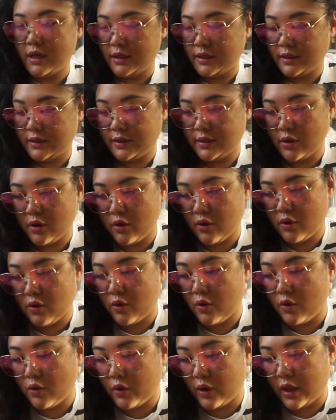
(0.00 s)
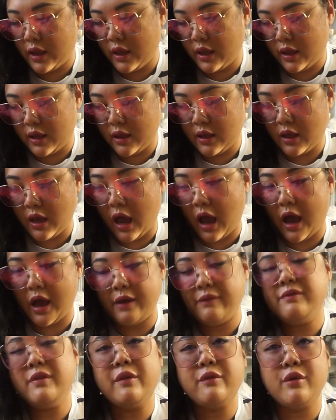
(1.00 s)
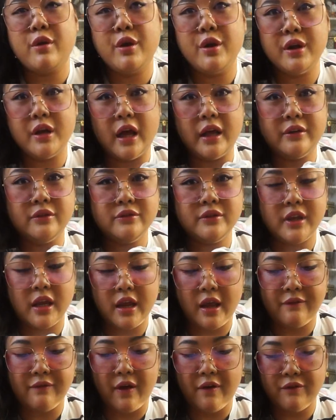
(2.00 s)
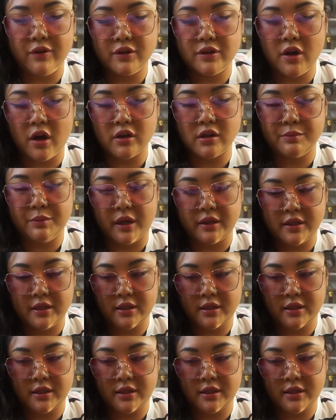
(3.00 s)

So I don't think I've ever talked about